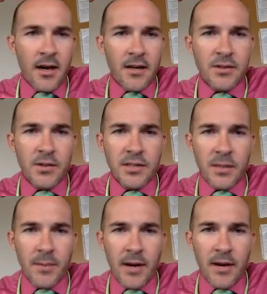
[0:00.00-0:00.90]
Students
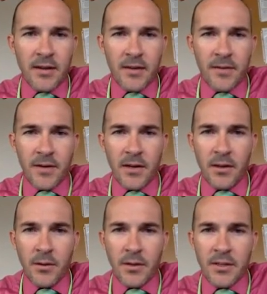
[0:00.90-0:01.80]
compare different
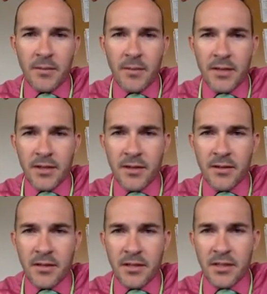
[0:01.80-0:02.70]
units of measure,
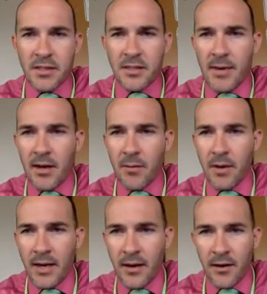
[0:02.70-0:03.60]
such as amount of
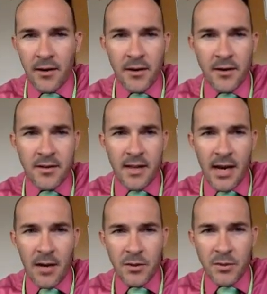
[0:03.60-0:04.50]
money earned to the
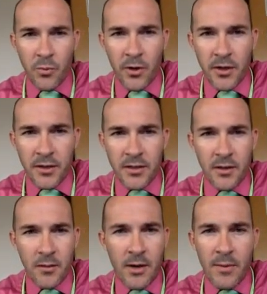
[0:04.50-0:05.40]
hours worked
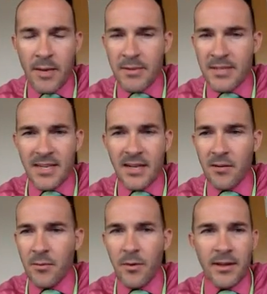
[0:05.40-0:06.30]
while babysitting
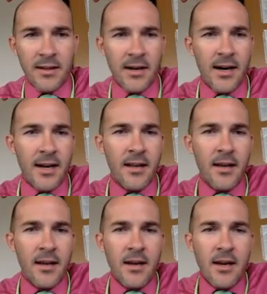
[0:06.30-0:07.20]
or mowing the lawn.
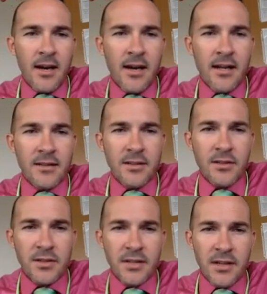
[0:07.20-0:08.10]
And
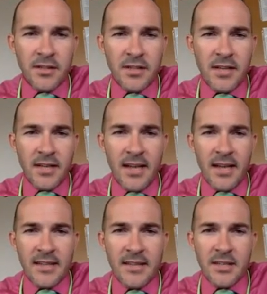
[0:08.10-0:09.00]
students understand
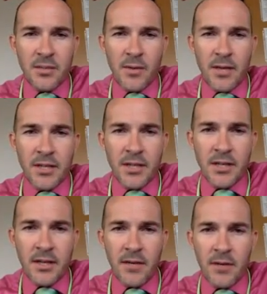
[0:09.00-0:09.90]
a
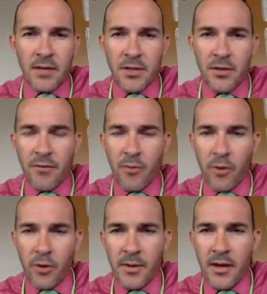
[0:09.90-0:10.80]
situation in ratio
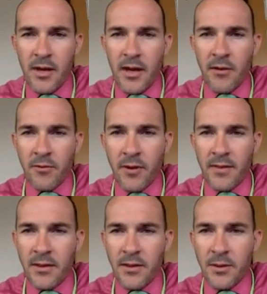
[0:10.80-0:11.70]
form and write
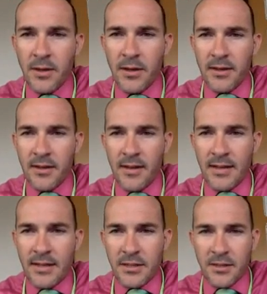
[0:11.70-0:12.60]
the unit that
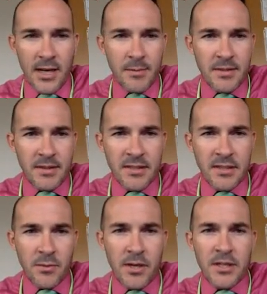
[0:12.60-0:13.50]
describes the
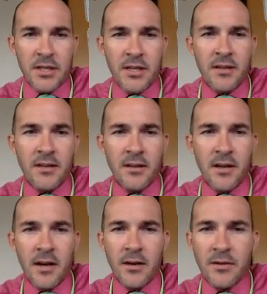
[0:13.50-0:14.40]
situation
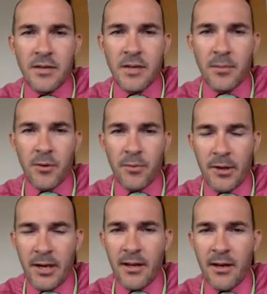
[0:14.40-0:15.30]
using
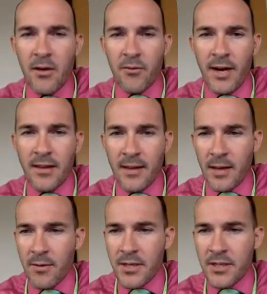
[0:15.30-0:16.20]
appropriate rate
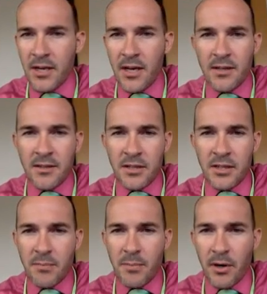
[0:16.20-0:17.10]
language, such
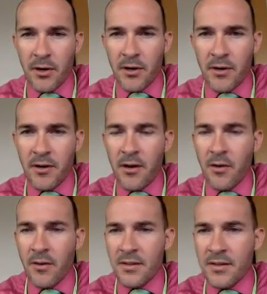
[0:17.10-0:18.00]
as per,
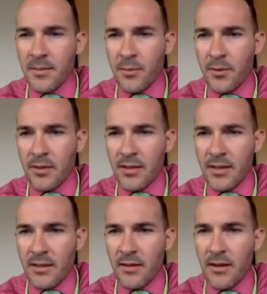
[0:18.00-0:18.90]
or the symbol of
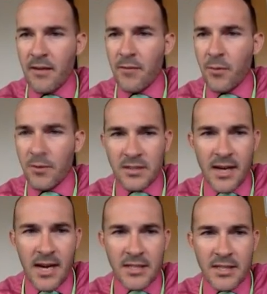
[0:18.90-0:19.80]
like the /
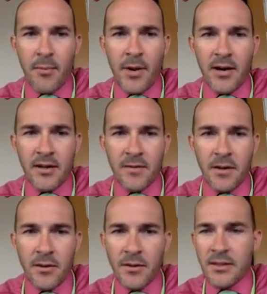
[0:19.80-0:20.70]
to compare
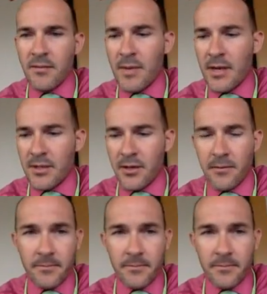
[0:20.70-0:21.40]
different units of measure.